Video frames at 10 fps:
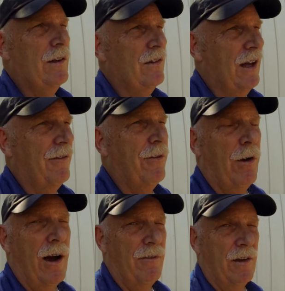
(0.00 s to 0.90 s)
is
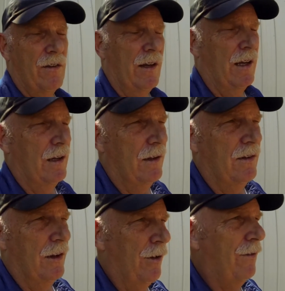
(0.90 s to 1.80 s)
tougher obviously,
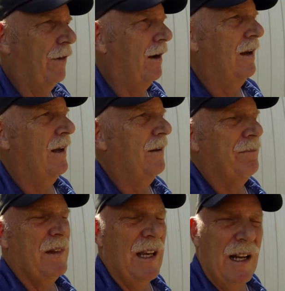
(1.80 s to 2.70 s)
silver,
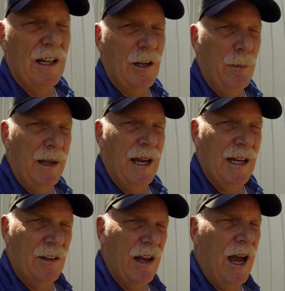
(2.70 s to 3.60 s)
get a little bit at
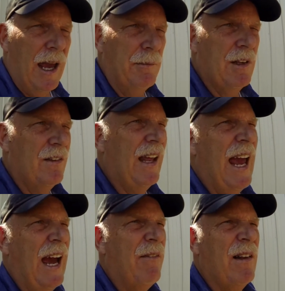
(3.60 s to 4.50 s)
a time, just to
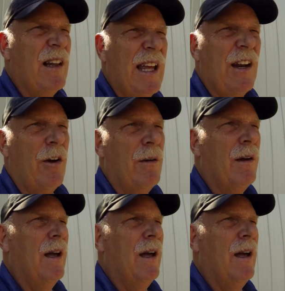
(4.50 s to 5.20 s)
have a little.